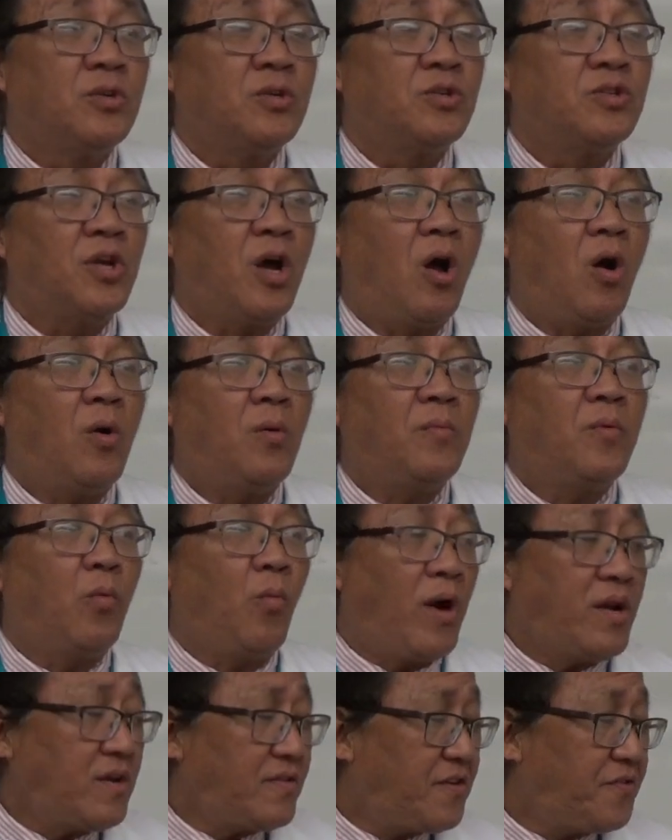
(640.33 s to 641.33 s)
So,
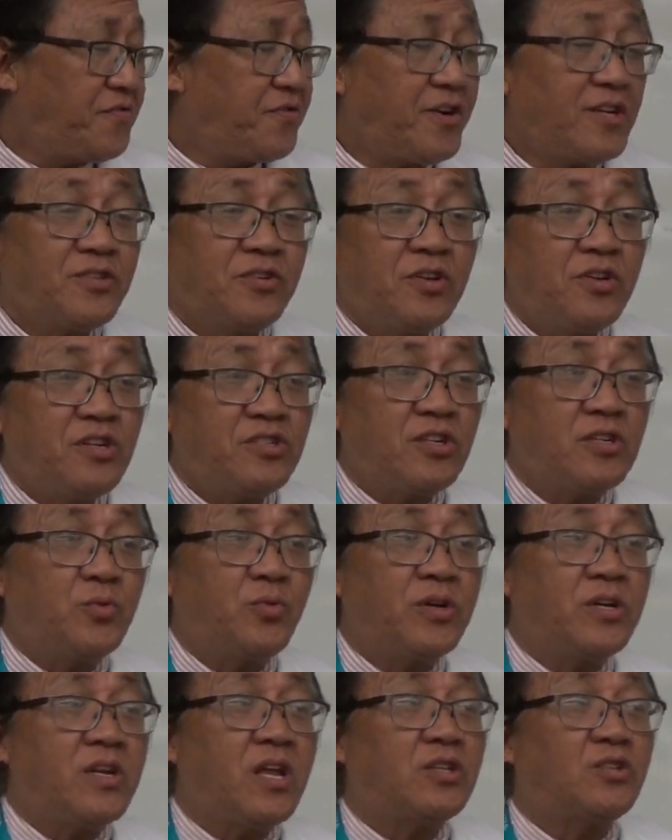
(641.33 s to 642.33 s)
one of the first conditions
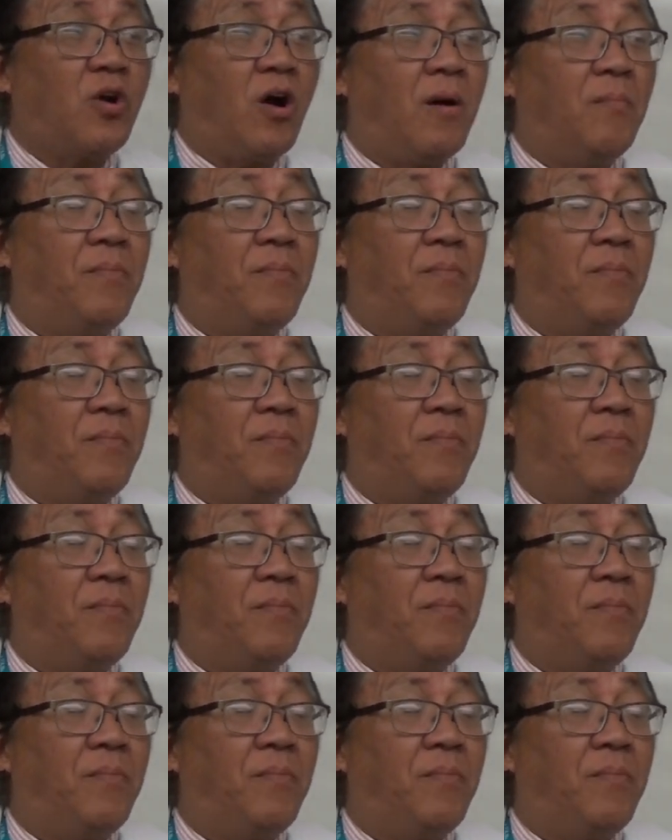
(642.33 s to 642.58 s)
we're going to talk